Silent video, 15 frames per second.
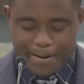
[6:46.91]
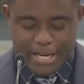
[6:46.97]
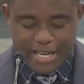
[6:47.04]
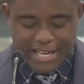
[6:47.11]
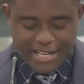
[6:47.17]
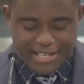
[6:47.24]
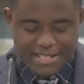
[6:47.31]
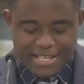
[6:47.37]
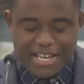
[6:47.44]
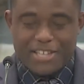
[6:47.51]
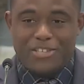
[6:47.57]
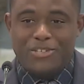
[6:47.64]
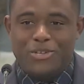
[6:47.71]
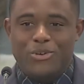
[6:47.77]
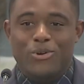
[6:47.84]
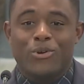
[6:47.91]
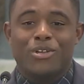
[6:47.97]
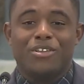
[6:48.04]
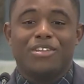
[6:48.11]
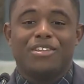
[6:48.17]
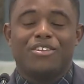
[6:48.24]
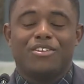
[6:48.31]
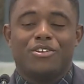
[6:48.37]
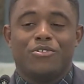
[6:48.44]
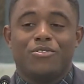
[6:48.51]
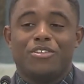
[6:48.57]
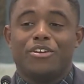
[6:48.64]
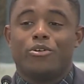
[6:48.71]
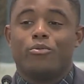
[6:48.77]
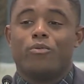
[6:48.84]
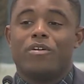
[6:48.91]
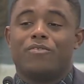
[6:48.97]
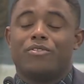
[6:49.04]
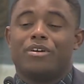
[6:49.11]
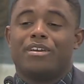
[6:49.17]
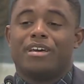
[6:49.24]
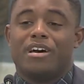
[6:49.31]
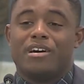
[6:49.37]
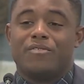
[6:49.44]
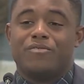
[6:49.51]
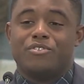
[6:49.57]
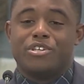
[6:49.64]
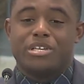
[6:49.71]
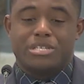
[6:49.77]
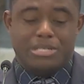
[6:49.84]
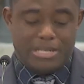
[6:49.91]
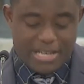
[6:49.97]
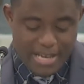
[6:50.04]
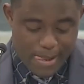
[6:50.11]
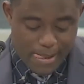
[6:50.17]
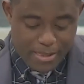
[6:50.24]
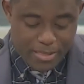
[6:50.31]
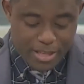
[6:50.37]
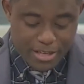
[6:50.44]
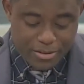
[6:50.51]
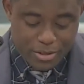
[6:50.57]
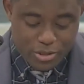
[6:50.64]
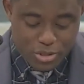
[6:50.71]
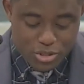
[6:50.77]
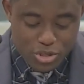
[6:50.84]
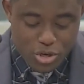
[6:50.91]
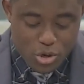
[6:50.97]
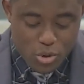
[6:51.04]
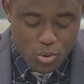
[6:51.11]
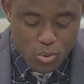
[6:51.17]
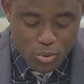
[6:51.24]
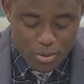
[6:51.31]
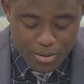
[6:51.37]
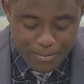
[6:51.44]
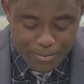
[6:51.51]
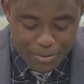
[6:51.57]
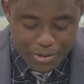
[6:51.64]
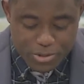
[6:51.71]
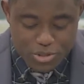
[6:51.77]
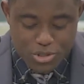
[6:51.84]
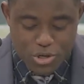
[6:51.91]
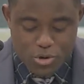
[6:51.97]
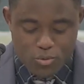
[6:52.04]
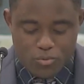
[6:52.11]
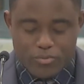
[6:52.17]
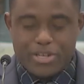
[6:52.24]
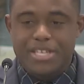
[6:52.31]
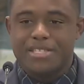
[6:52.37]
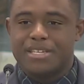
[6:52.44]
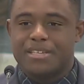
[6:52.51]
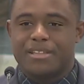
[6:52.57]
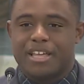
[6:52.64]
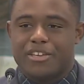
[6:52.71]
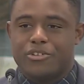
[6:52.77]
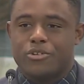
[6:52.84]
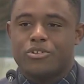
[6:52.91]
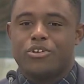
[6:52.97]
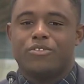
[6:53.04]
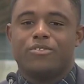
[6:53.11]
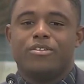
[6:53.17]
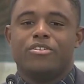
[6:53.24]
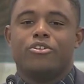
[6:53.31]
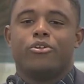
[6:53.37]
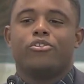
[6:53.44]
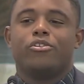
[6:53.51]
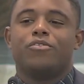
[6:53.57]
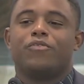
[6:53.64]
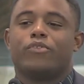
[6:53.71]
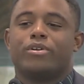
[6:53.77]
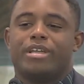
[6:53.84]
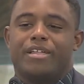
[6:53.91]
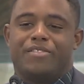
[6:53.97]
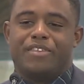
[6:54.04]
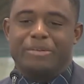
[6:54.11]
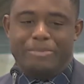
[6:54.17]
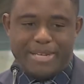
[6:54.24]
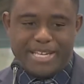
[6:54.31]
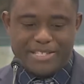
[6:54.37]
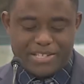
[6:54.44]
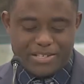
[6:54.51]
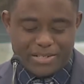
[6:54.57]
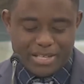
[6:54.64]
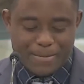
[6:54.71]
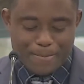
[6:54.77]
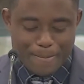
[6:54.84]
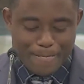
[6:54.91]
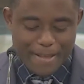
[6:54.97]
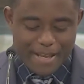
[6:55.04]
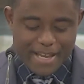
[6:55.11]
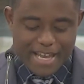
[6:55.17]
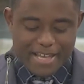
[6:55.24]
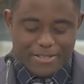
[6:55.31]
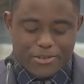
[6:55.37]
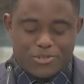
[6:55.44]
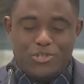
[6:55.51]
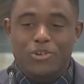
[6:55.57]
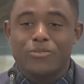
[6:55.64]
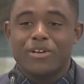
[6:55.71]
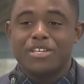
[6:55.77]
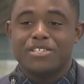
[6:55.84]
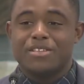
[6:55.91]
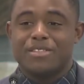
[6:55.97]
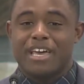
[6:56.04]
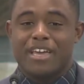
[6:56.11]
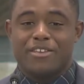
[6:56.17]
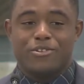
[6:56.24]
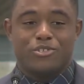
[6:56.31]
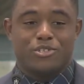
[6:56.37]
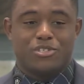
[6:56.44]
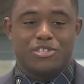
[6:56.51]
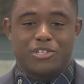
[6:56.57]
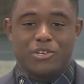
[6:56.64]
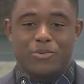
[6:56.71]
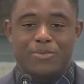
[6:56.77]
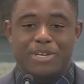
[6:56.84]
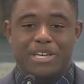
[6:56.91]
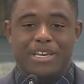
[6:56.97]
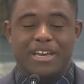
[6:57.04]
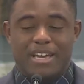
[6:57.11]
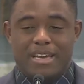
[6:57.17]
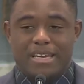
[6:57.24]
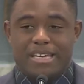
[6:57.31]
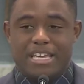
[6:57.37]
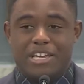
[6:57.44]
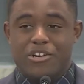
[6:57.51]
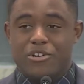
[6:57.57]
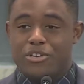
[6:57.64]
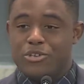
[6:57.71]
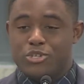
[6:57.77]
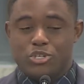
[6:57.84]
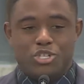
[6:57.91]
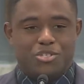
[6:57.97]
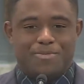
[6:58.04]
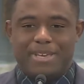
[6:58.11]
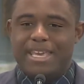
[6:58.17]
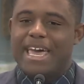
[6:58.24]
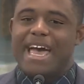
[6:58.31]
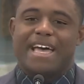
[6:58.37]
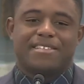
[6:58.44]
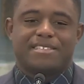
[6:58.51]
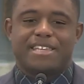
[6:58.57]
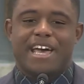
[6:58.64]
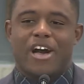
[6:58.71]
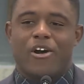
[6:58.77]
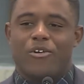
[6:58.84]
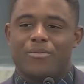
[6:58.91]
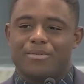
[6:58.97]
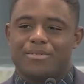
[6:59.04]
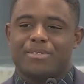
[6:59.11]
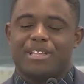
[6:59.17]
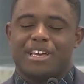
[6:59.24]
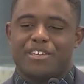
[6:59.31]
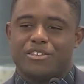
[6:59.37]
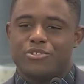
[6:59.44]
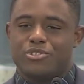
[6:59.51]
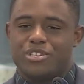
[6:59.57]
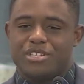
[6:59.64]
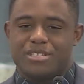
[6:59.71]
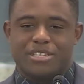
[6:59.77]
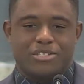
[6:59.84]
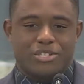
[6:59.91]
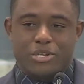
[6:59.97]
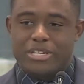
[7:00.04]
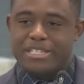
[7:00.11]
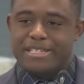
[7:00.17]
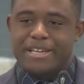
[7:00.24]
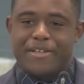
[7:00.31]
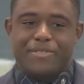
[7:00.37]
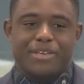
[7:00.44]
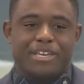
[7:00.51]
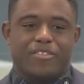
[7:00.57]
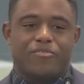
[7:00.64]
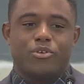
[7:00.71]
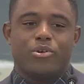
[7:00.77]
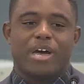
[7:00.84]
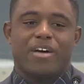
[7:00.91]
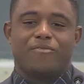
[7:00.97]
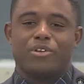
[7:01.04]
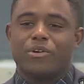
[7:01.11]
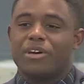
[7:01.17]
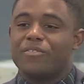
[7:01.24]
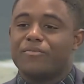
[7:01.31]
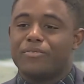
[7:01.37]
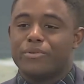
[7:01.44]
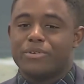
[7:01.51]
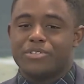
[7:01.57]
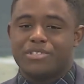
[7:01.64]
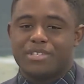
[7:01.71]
he's saying you're the equivalent of just, like, there's no reason, like, you're good for nothing, basically. And there's no reason that you should still be here. You should just be cast out. Like, you're just as good as nothing if you have no influence,